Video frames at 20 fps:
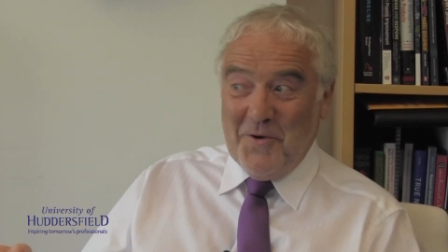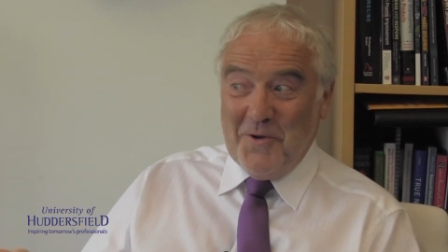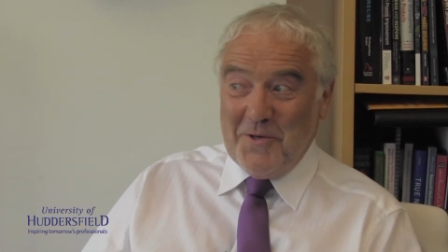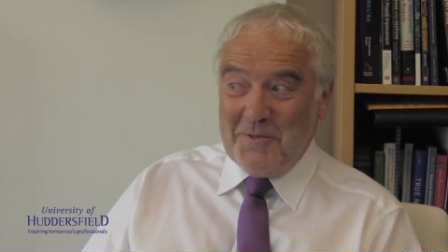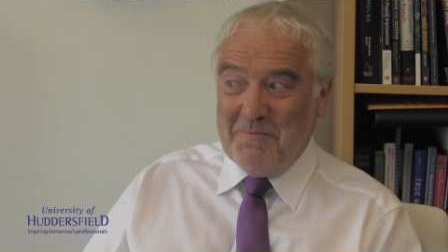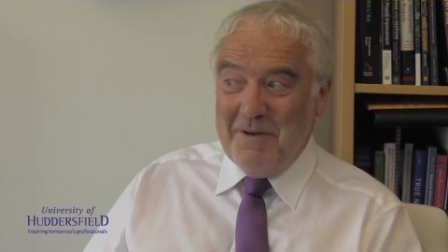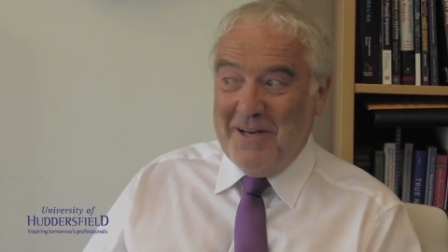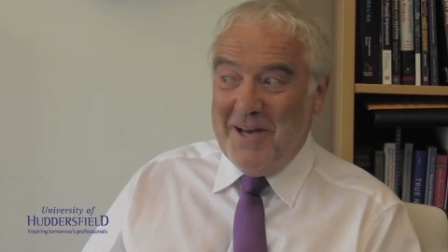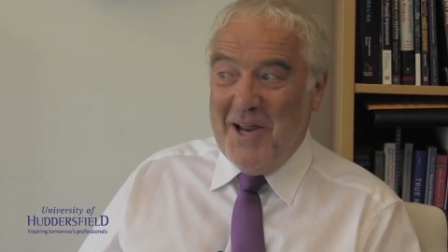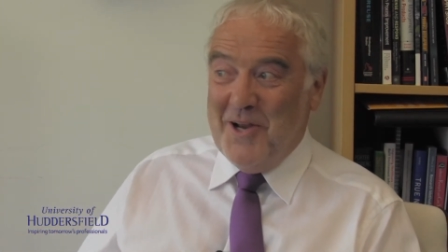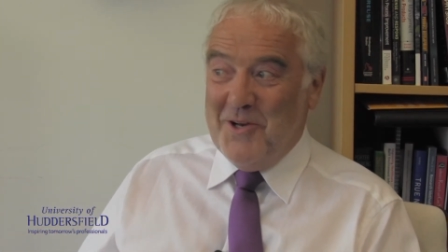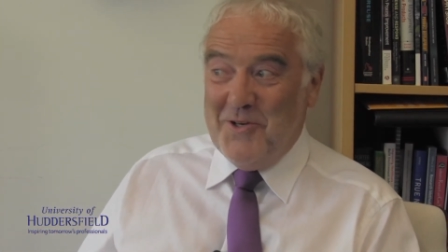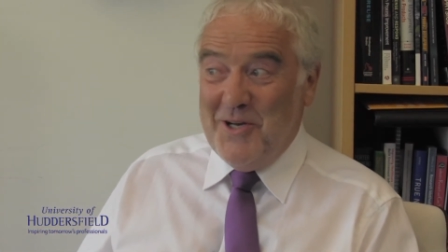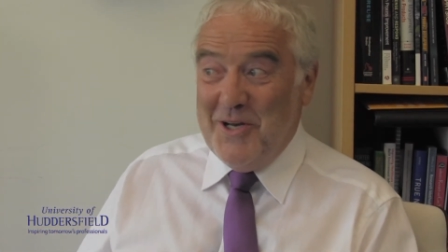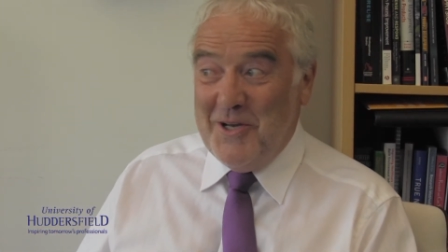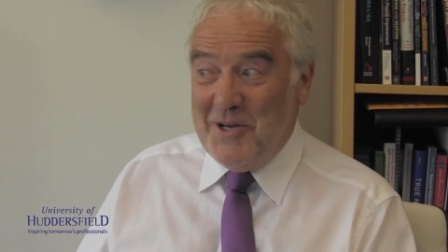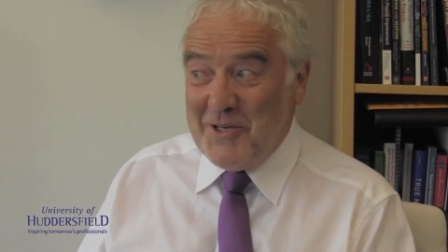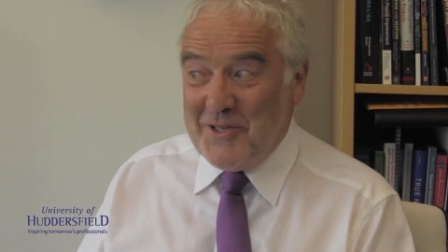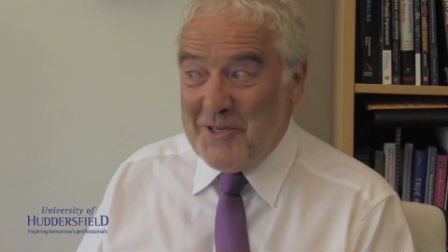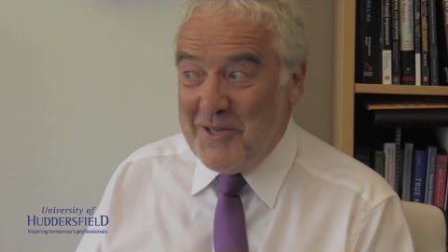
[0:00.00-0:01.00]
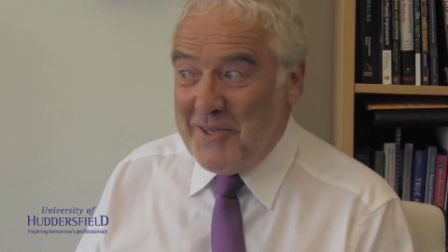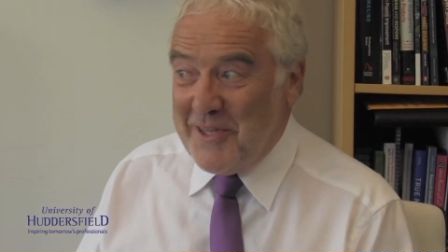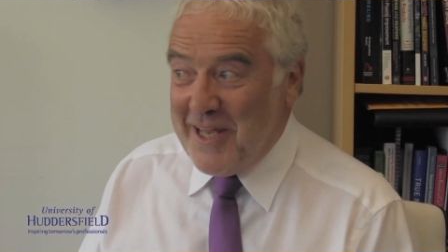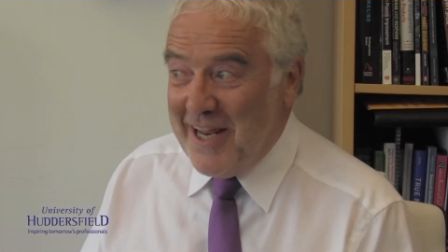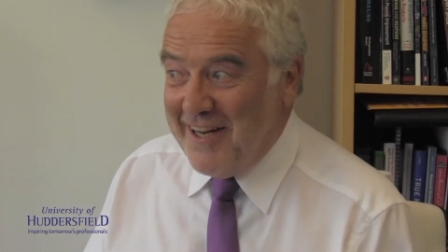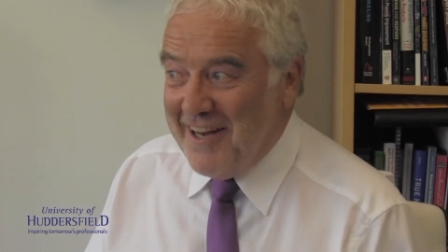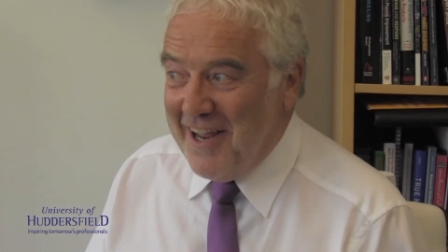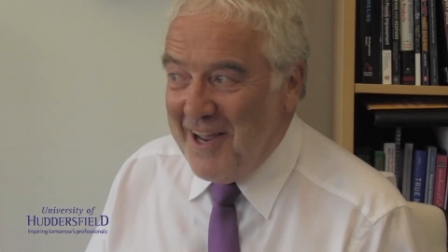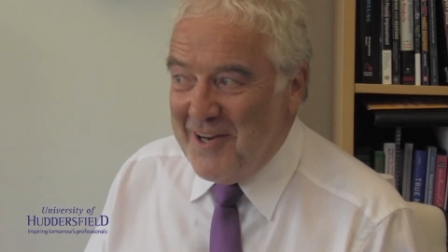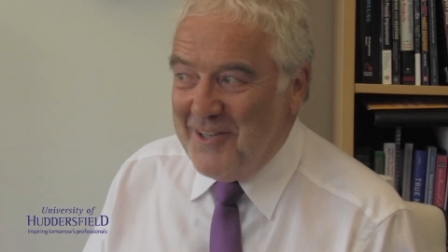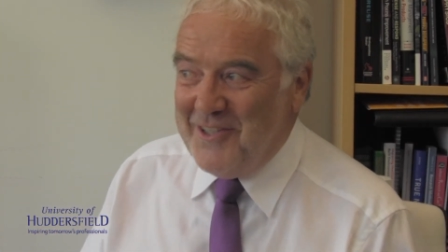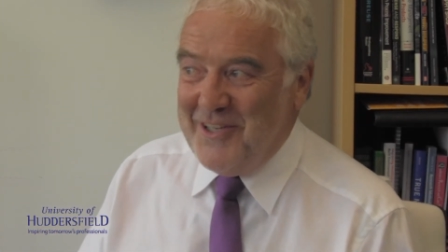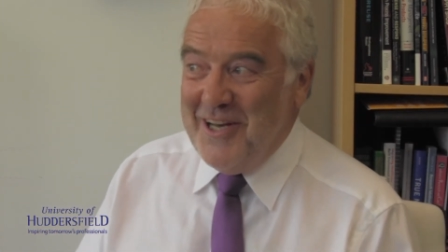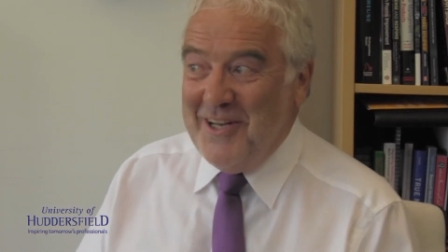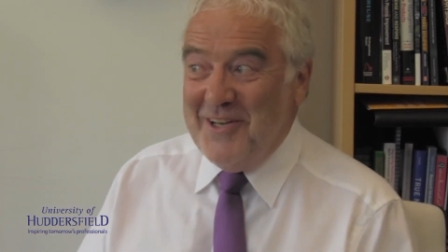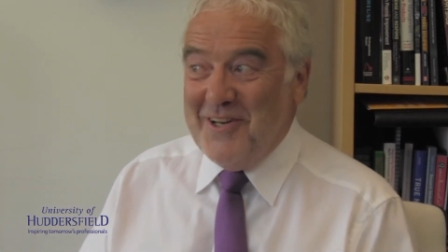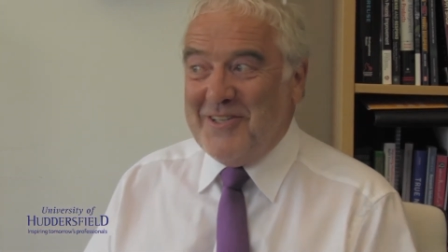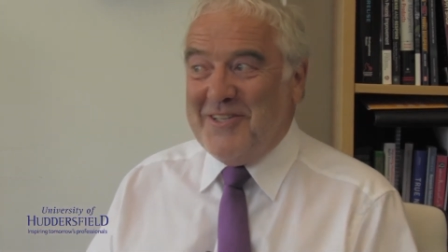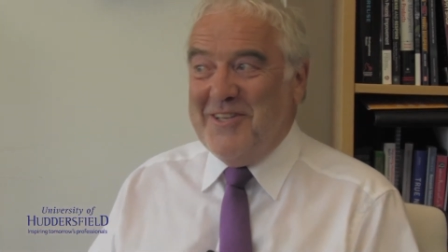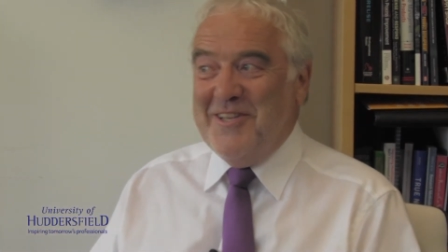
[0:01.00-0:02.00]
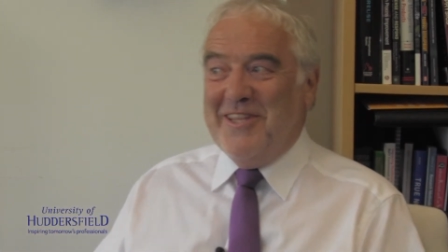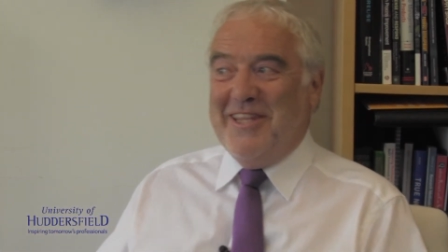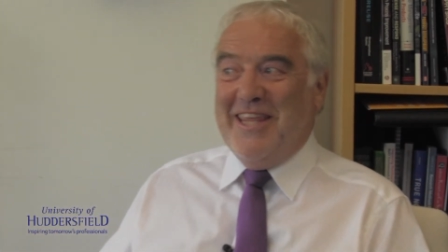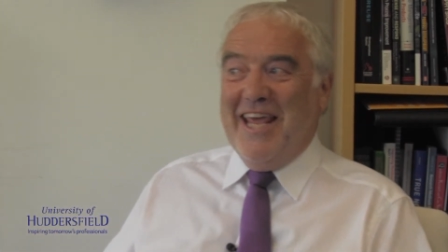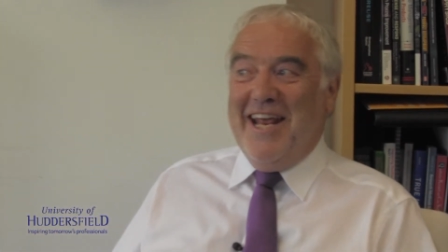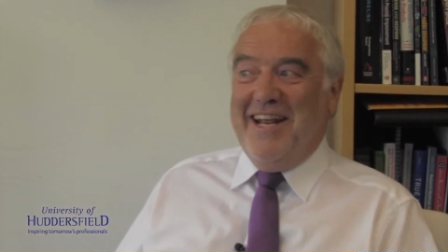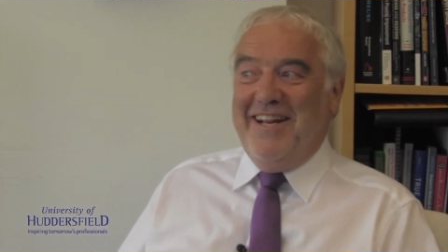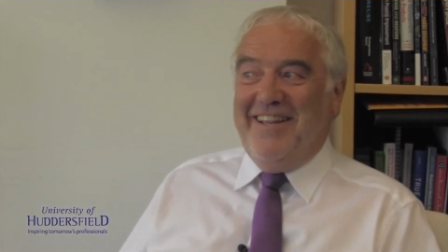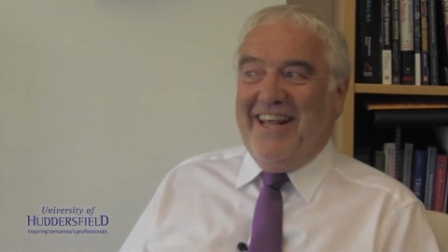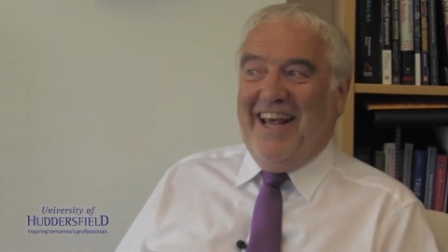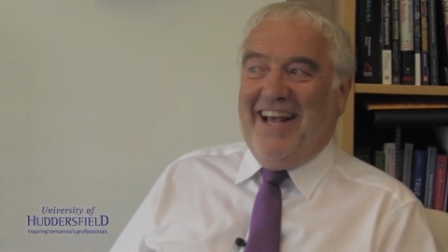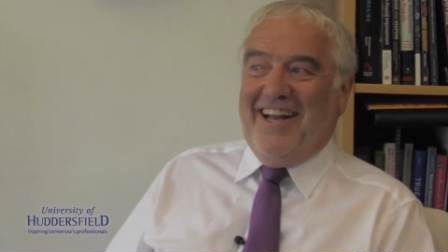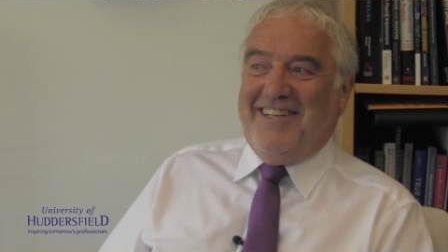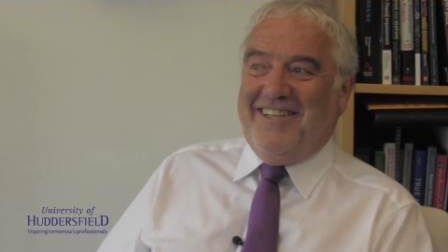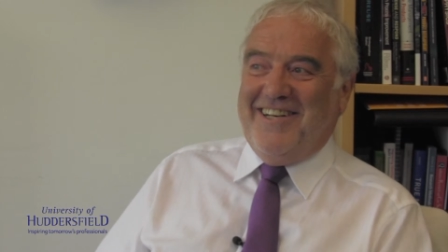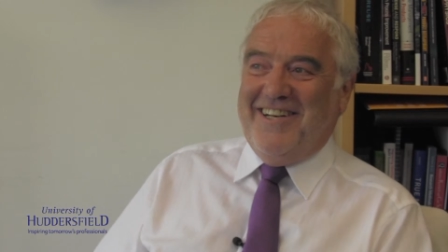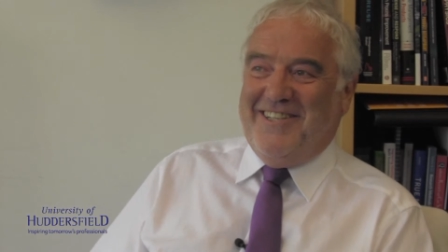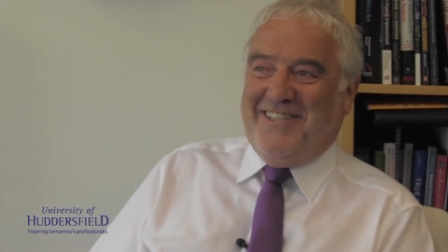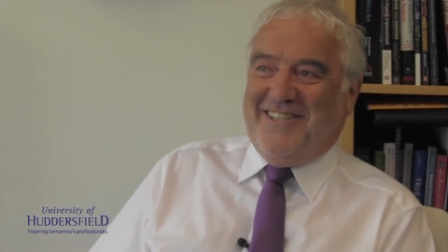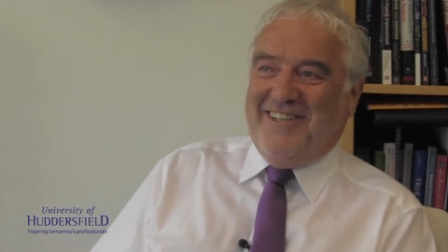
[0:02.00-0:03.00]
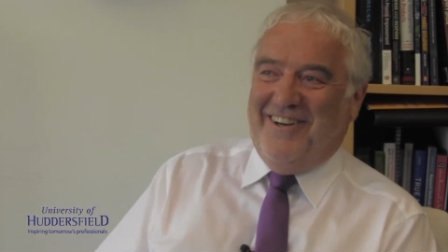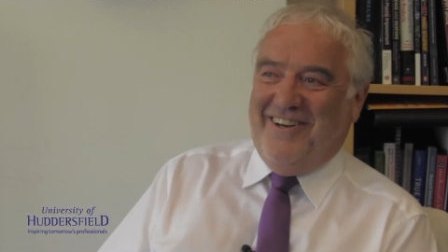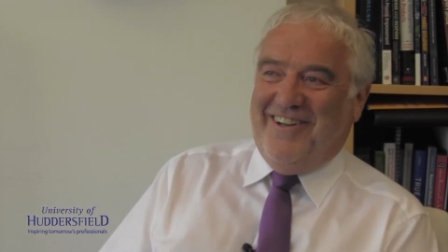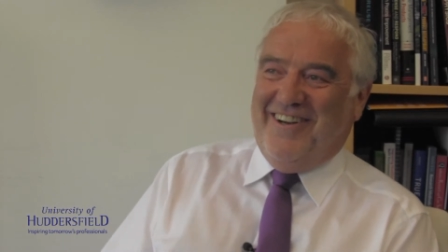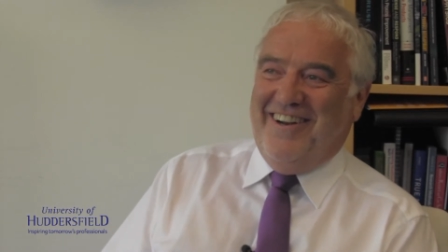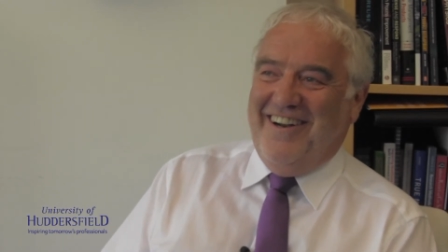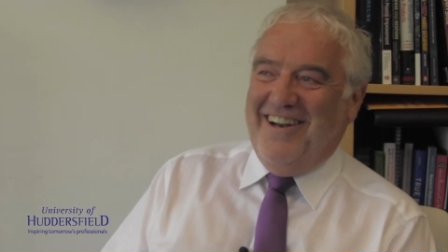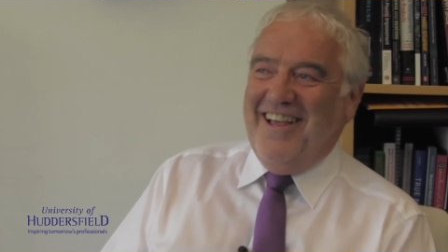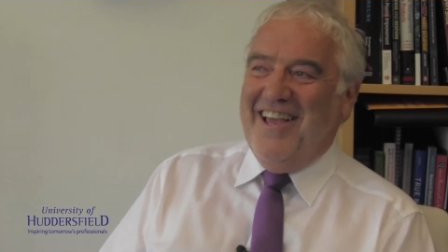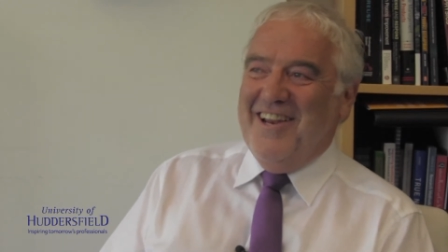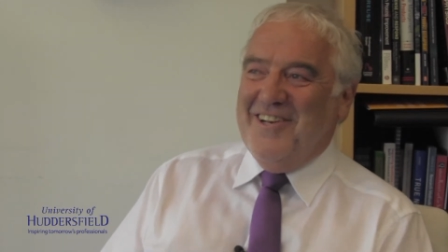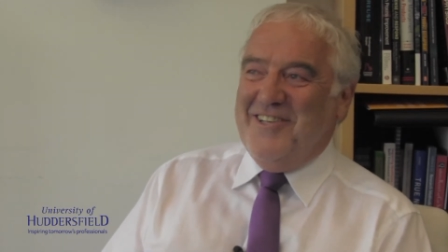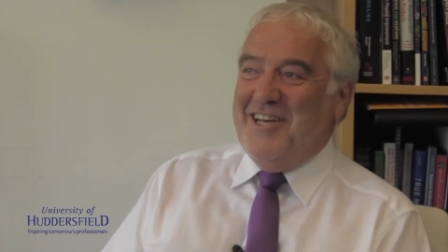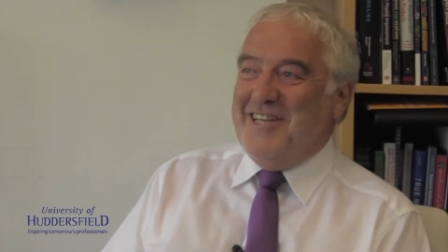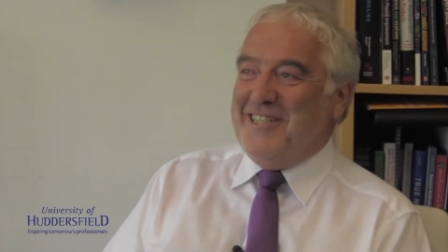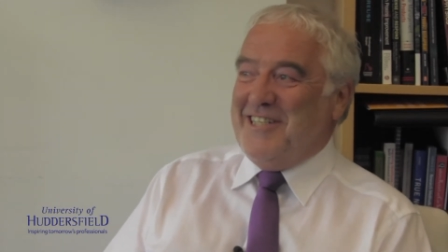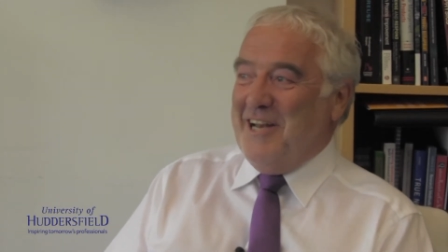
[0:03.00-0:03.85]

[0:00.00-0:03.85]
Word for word: Rosemary, she doesn't think that at all. That's your wife.